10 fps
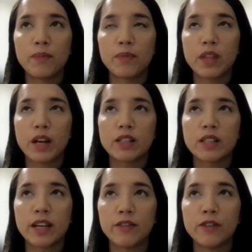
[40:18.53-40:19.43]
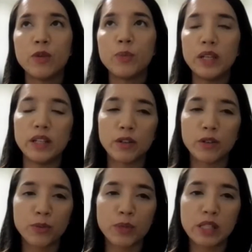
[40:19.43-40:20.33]
there's like a few meeting
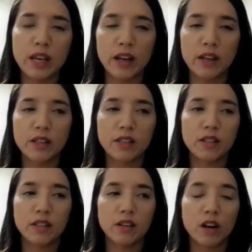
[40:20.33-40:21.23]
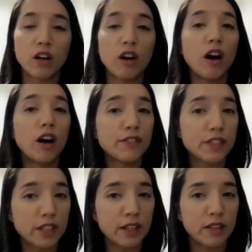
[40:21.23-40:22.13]
rooms that are
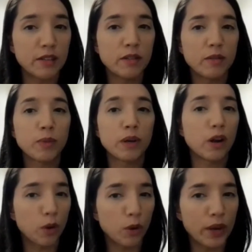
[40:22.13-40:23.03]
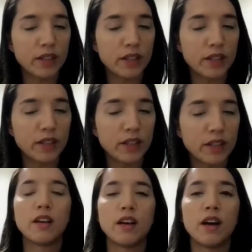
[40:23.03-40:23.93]
often, but not always,
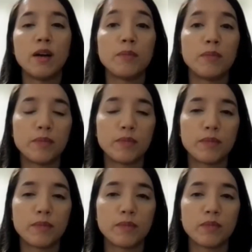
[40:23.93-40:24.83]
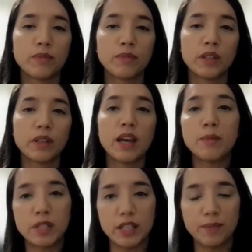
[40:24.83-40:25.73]
um,
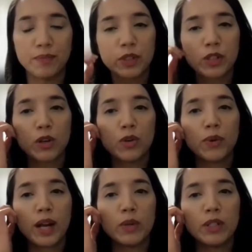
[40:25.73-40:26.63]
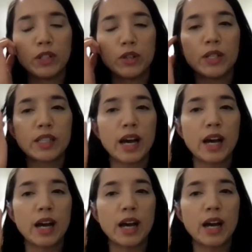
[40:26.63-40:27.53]
empty. So what I would do is I
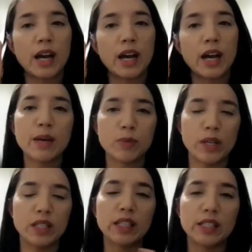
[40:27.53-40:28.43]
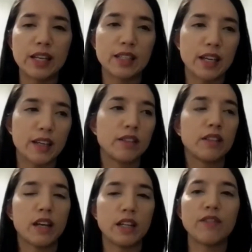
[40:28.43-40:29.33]
would put that sign up, which basically says like,
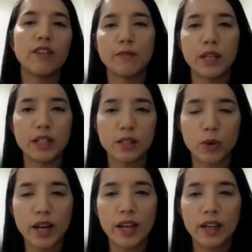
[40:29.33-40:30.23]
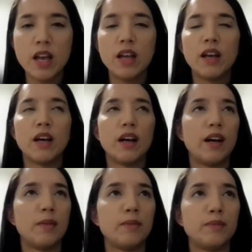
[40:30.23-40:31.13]
I need 5 minutes to pray.
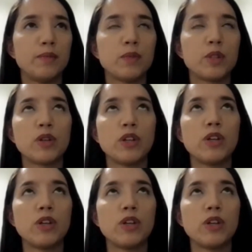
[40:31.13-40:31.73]
So,